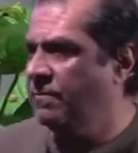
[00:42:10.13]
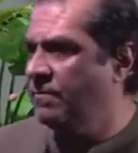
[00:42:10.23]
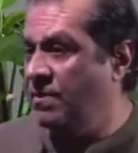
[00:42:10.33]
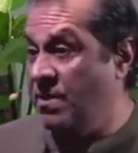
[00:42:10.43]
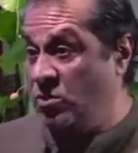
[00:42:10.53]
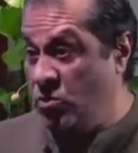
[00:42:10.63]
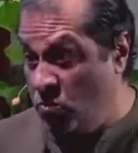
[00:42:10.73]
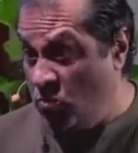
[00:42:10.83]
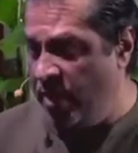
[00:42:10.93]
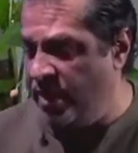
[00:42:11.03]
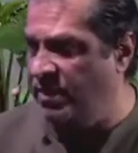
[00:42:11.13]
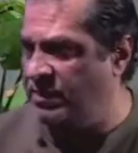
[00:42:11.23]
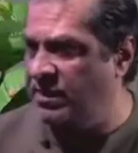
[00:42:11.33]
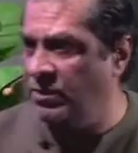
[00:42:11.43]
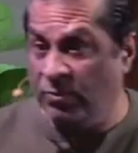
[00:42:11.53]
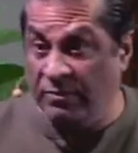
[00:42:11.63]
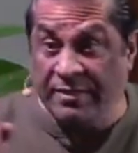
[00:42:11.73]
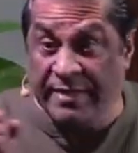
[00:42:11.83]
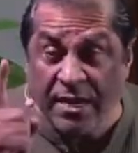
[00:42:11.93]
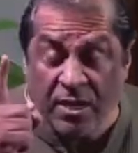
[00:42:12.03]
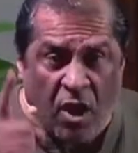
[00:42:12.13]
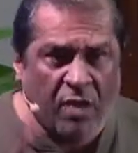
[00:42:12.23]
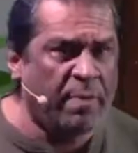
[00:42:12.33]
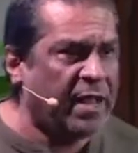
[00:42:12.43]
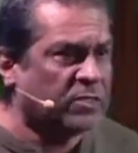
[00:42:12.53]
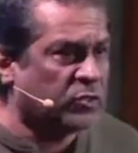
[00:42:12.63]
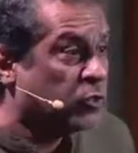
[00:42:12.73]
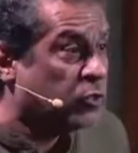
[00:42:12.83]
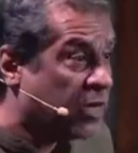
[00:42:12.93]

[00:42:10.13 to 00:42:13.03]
that you go and listen to ding-dong bells who don't